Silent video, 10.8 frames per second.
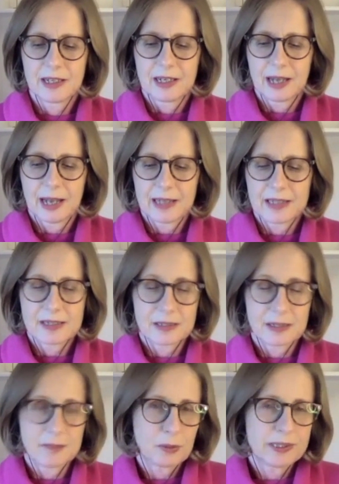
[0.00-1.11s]
and
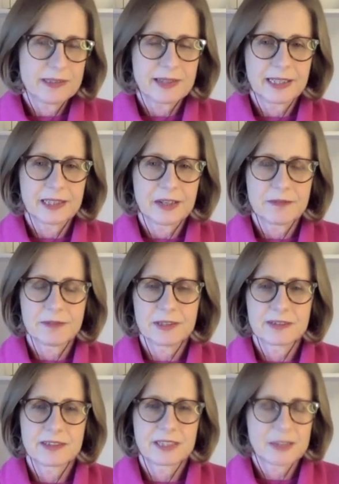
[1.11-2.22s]
employees saying they feel
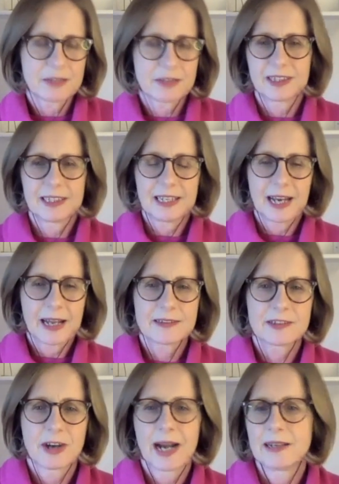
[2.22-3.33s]
significantly less
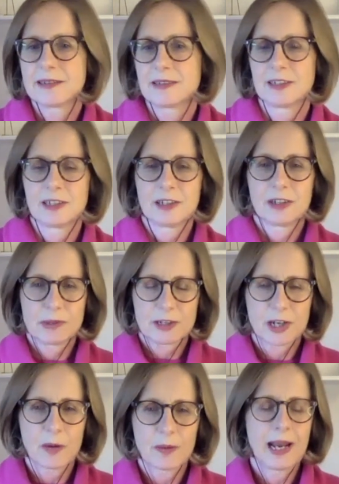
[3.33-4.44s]
stressed and with
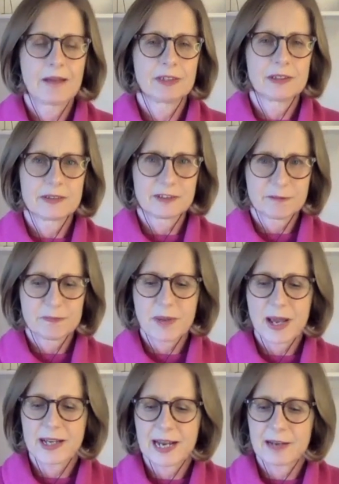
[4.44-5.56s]
lower levels of
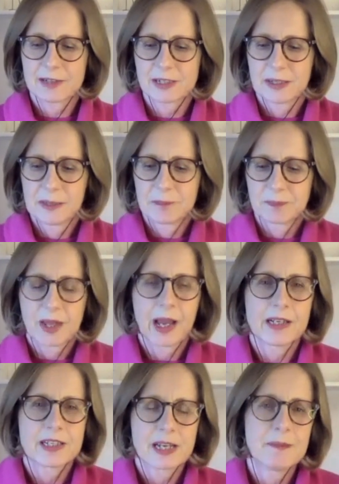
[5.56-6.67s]
burnout,
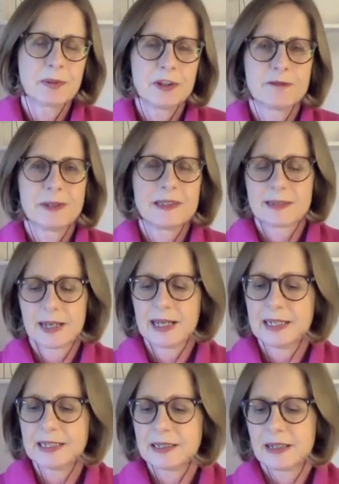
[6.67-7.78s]
and improvements
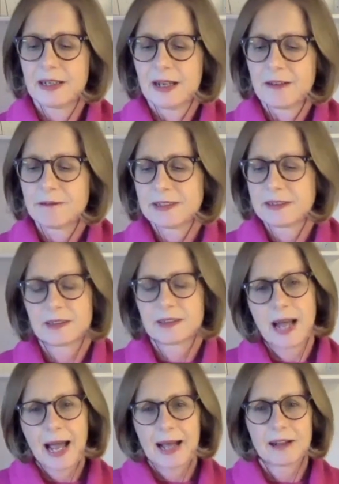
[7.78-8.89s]
in physical
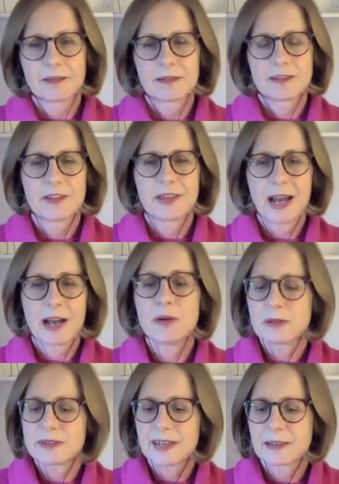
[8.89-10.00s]
health. So that
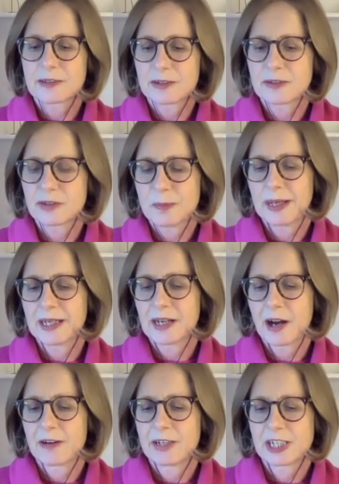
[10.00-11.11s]
all sounds super
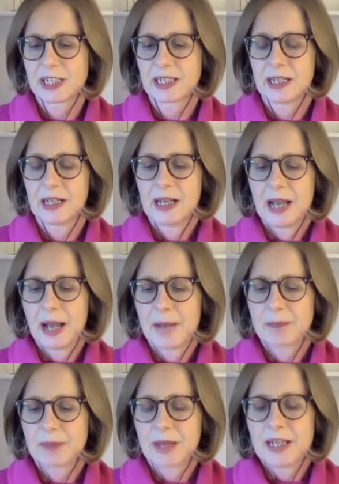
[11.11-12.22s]
encouraging.
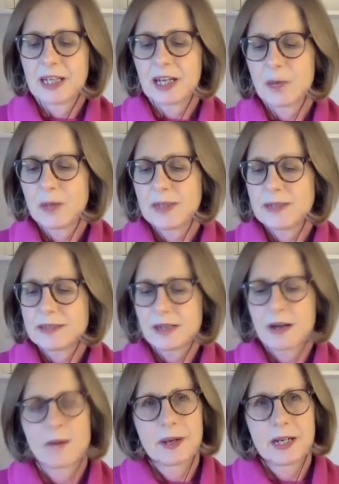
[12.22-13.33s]
Can we
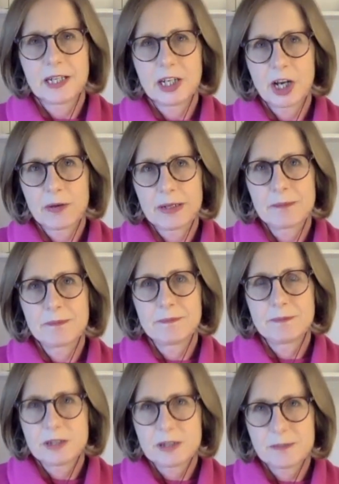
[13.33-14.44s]
start by going
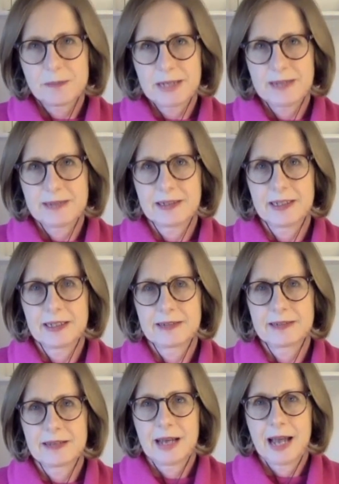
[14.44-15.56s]
to the
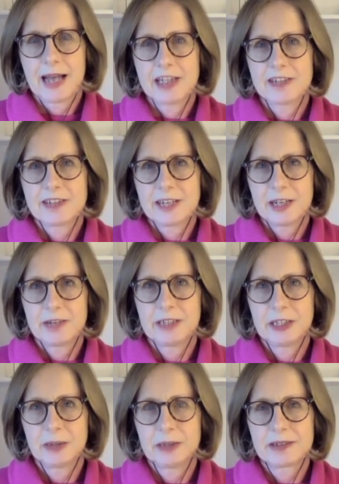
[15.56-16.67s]
basics and just hearing
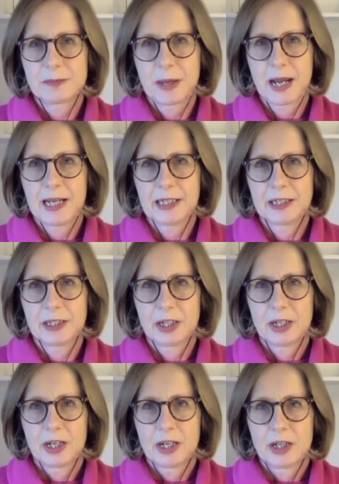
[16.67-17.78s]
you explain,
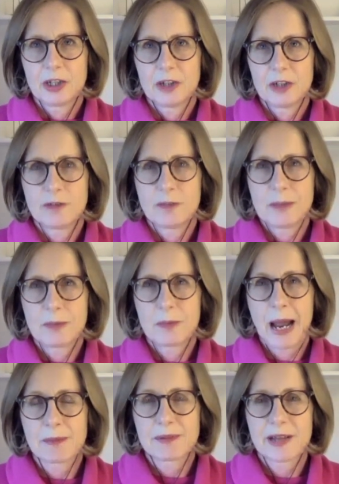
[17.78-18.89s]
for people
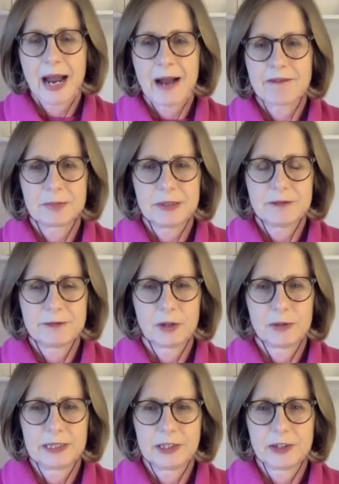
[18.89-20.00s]
perhaps that haven't been
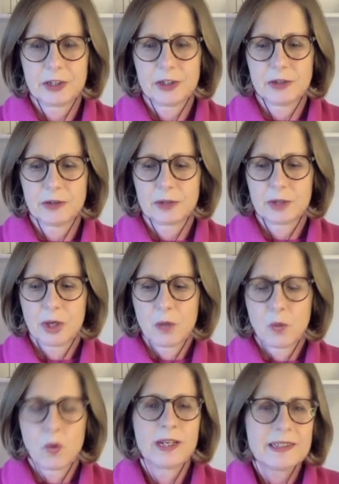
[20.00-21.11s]
following the news,
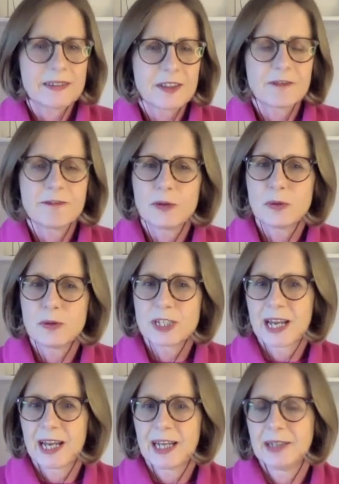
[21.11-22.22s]
what is the
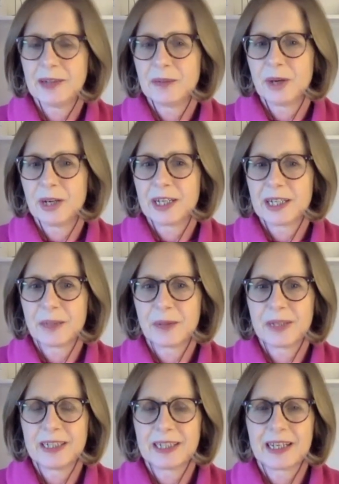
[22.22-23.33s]
4-day working
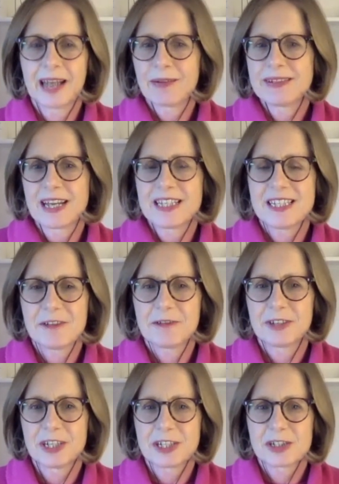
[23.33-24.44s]
week and how is that
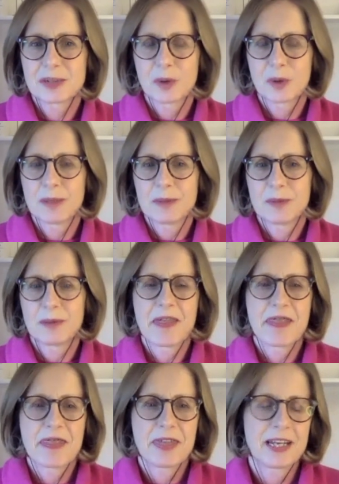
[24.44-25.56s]
different to what people might
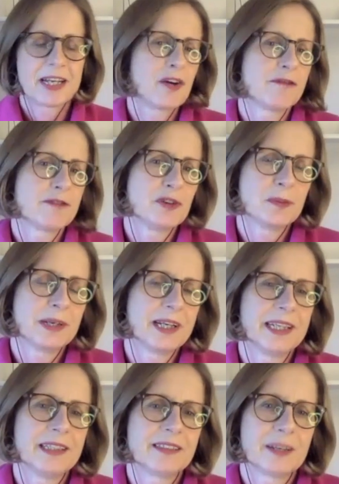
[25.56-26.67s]
think of
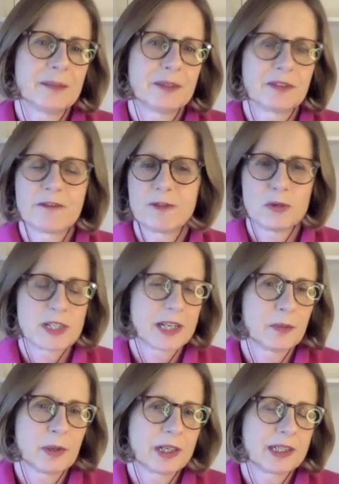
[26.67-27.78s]
normally in terms of a 4-day
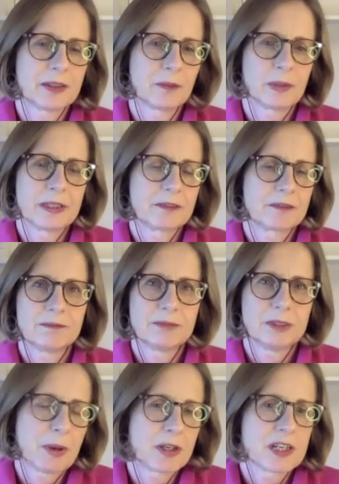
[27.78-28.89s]
working week
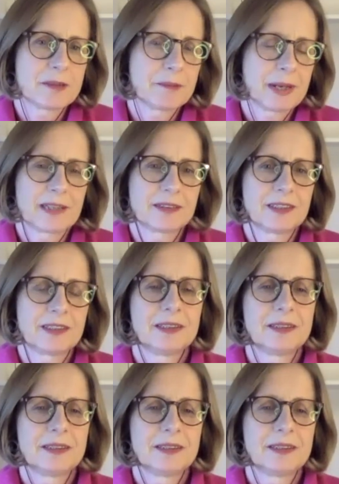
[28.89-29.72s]
part-time pattern?